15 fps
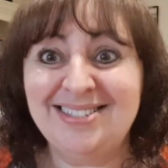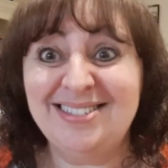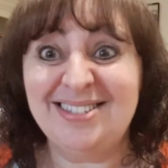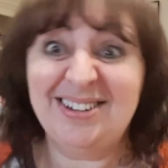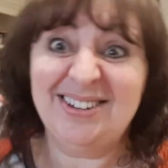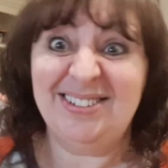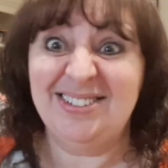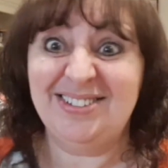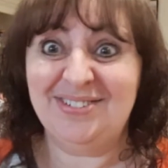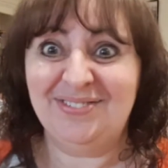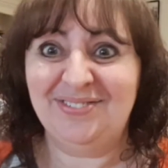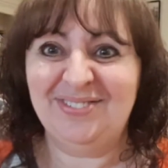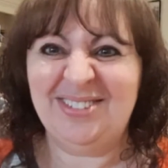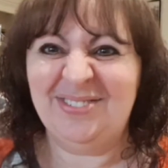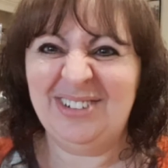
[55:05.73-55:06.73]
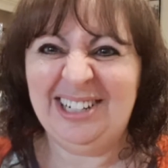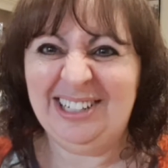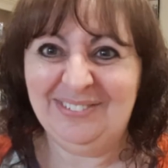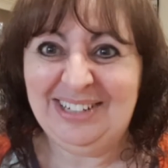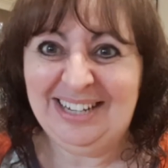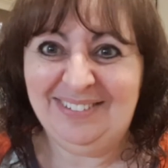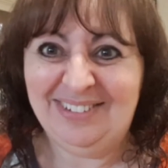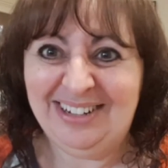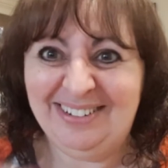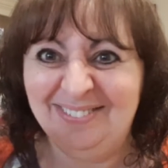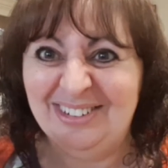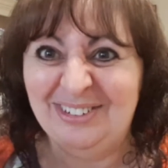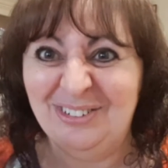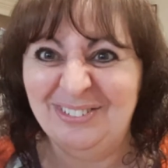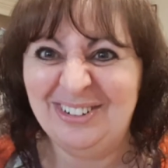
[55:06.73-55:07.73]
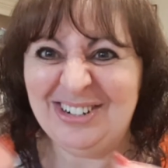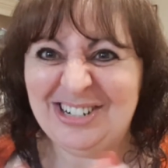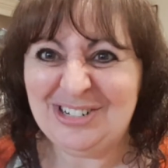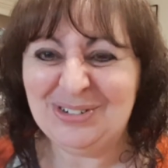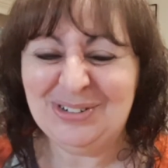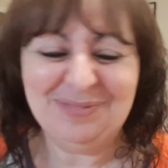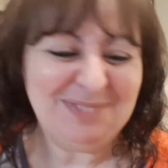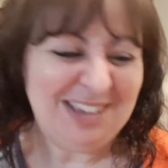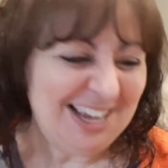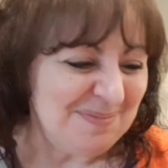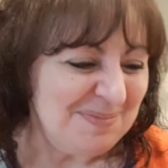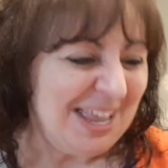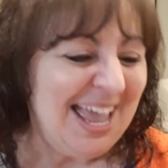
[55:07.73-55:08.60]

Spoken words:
so it's really weird. We're all very short, yeah.